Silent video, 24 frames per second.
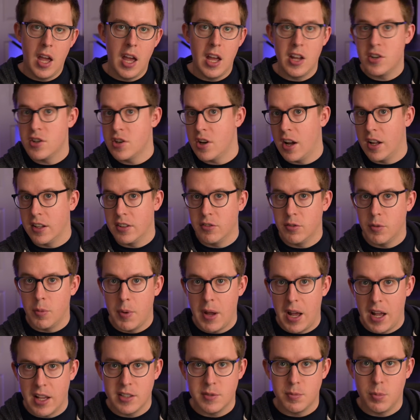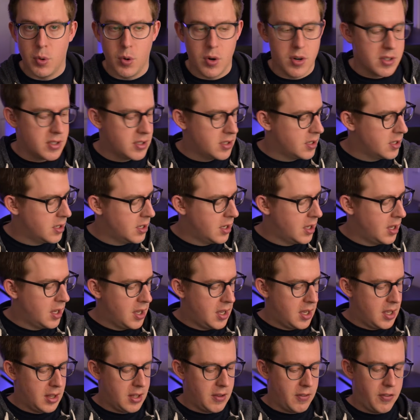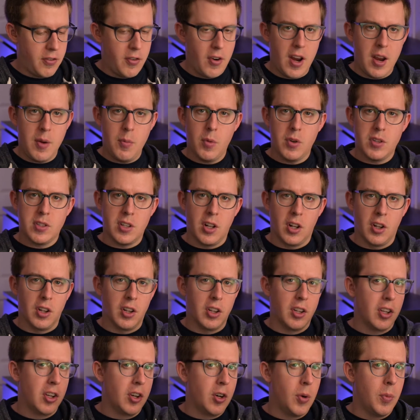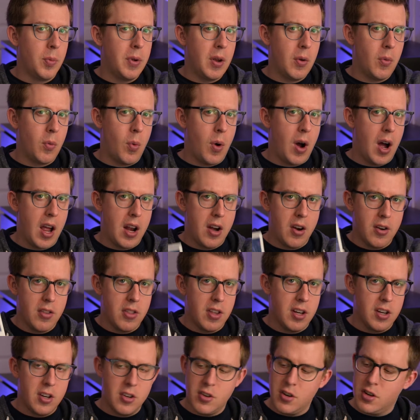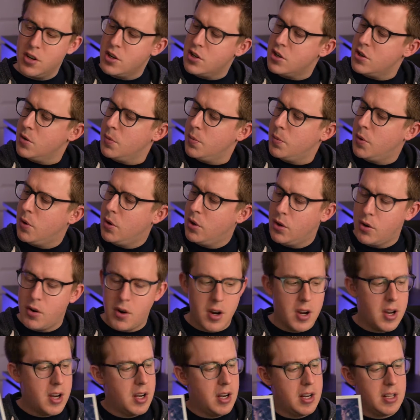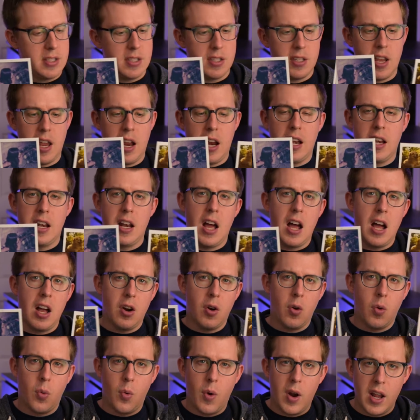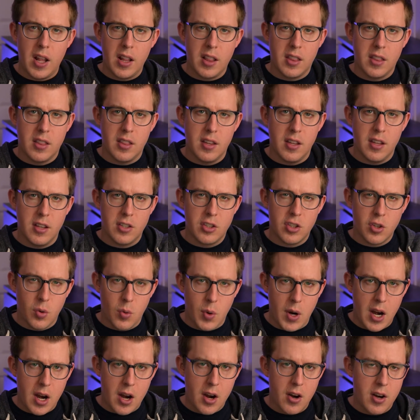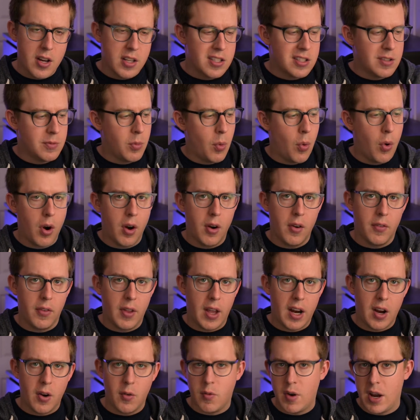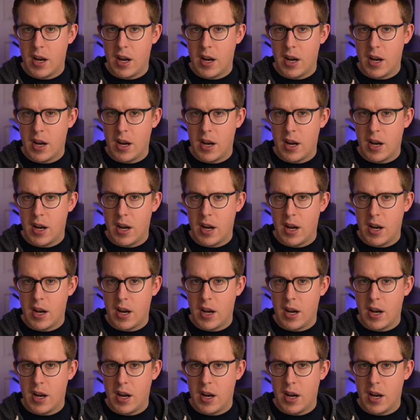headshots for passports. The frame was a little bit wider than a traditional Polaroid. It's like not quite square, it's more of like a